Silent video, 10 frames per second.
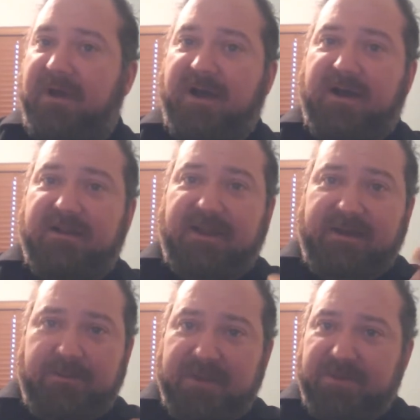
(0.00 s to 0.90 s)
A
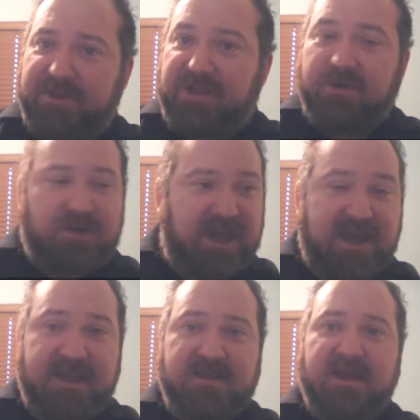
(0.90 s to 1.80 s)
lot of people in the
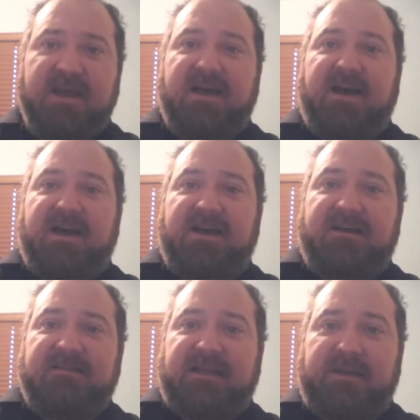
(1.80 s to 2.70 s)
UK,
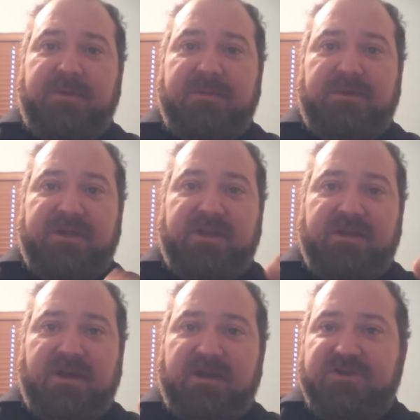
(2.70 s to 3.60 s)
a lot of people in
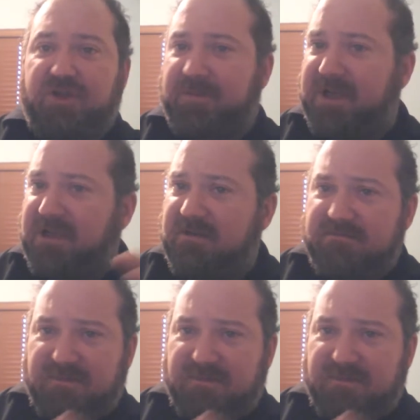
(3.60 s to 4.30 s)
Germany,